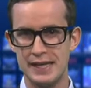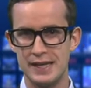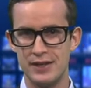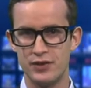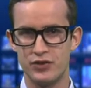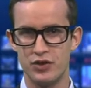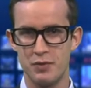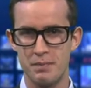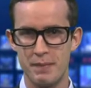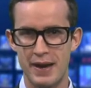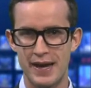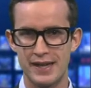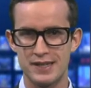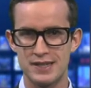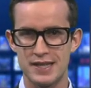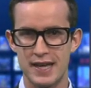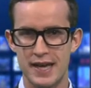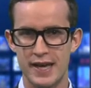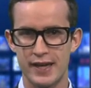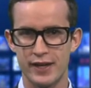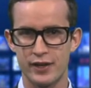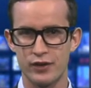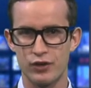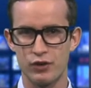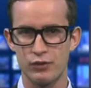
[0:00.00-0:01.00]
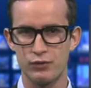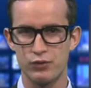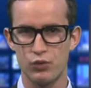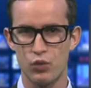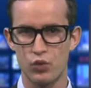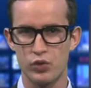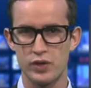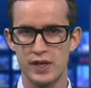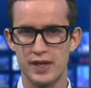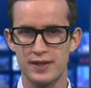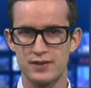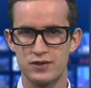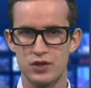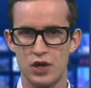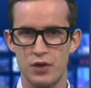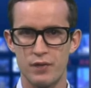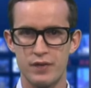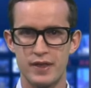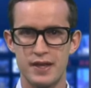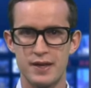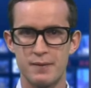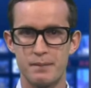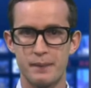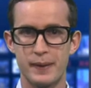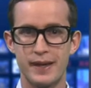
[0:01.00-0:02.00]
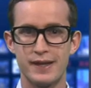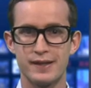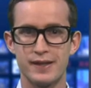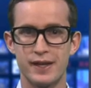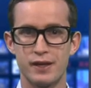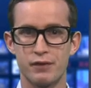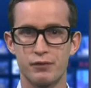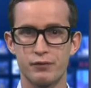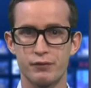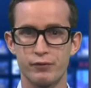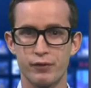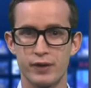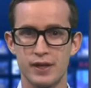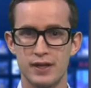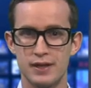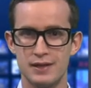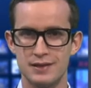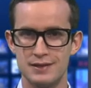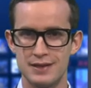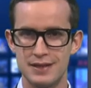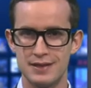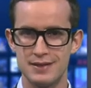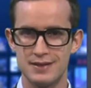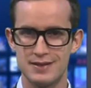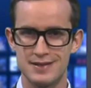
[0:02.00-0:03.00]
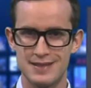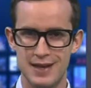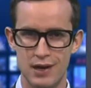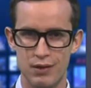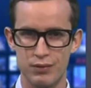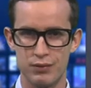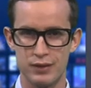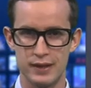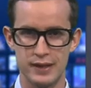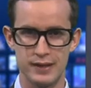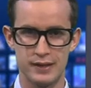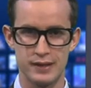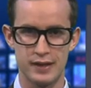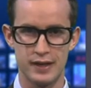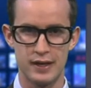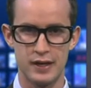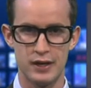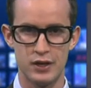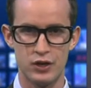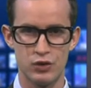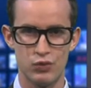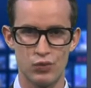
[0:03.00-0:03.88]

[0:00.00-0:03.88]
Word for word: is the main target of warnings over the impending freeze in Southland.